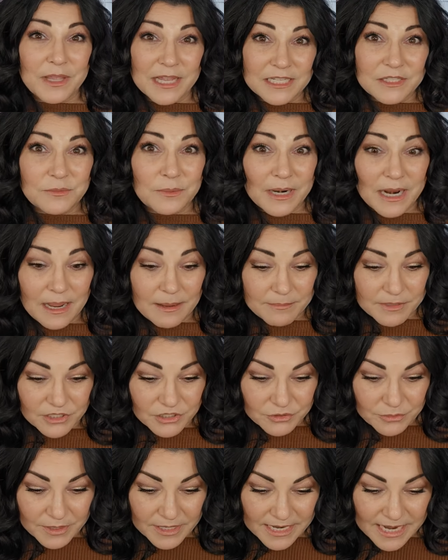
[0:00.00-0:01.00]
That's what I've been
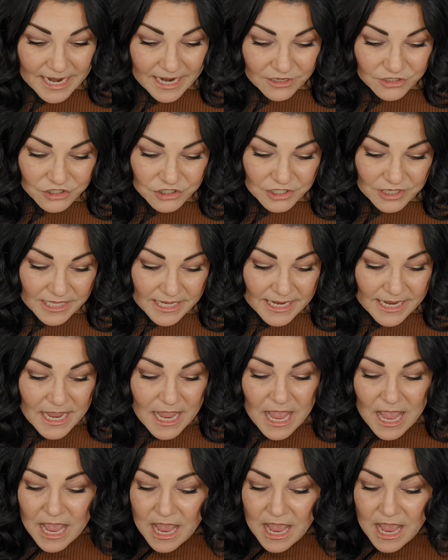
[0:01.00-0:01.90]
doing, actually.